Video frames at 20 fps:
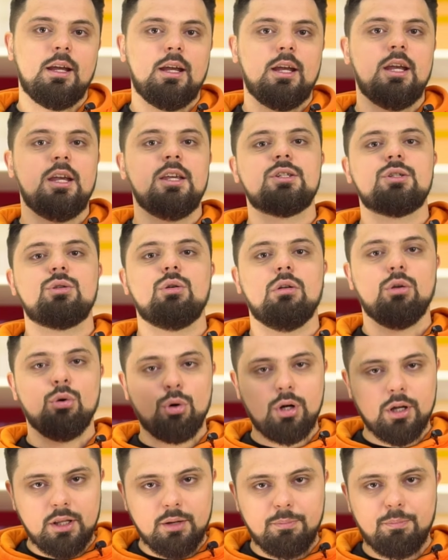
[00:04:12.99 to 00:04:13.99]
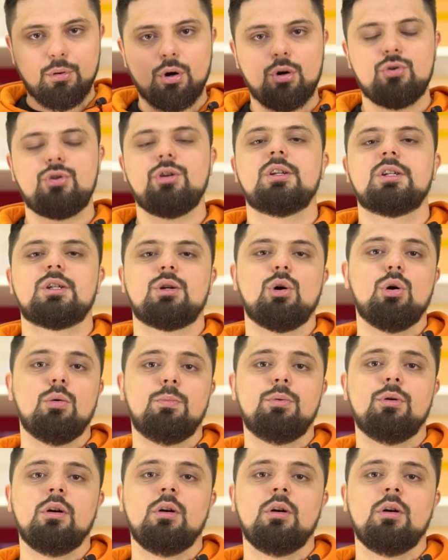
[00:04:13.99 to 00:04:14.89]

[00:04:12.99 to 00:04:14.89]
is to look at the project scope